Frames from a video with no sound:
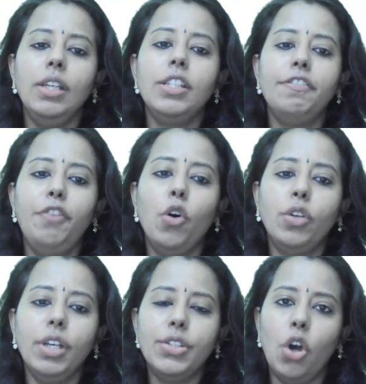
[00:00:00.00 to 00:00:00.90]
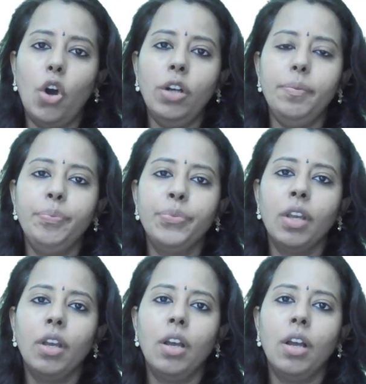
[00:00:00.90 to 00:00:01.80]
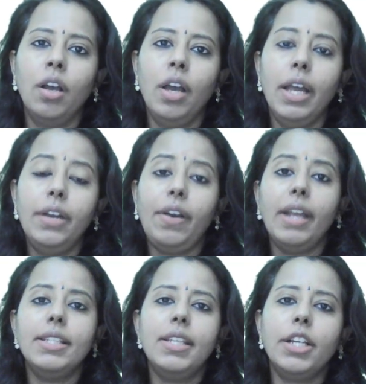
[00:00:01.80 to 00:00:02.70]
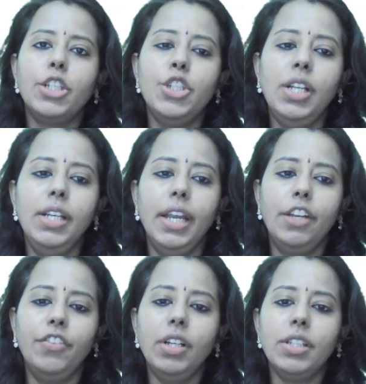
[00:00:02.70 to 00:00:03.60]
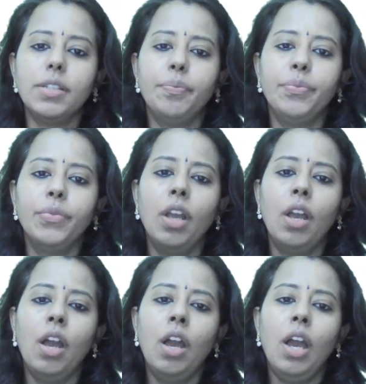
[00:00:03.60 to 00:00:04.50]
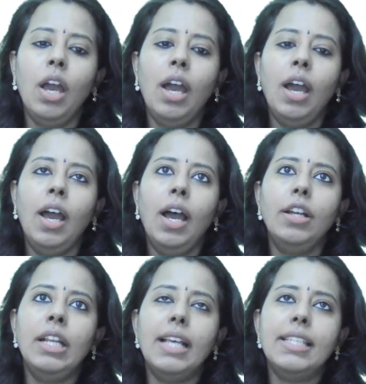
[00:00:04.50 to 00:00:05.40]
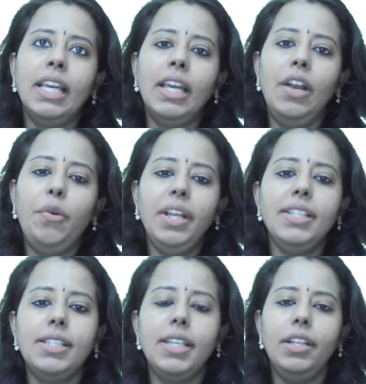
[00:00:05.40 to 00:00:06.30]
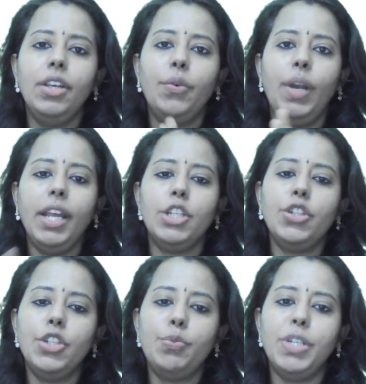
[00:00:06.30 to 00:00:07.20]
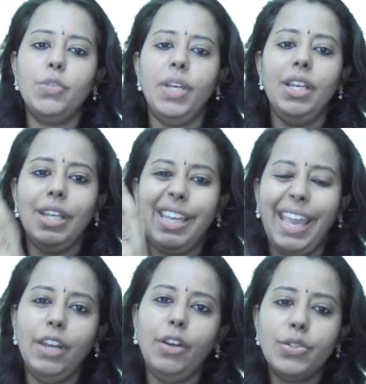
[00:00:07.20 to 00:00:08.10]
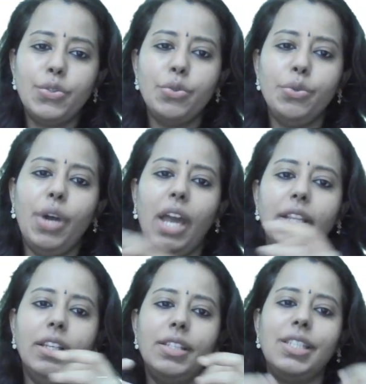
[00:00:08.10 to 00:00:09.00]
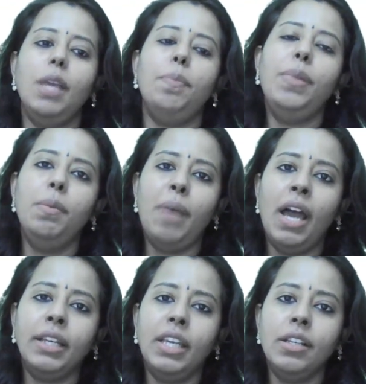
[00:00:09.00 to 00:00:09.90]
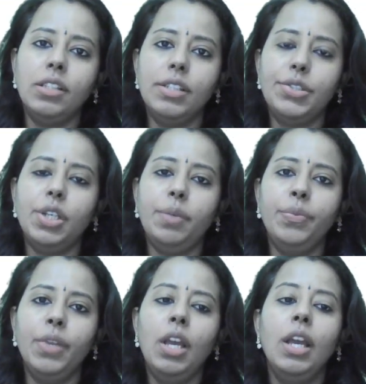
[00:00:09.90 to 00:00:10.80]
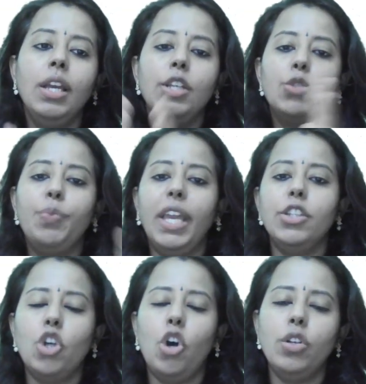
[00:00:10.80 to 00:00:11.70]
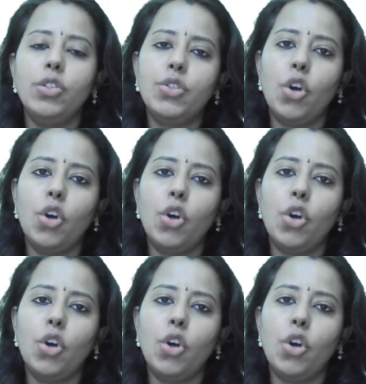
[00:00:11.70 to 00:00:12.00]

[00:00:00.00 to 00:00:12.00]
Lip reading: is focused on transactional networks, and as I already said, the relations between keiretsu and the staple banking system is based on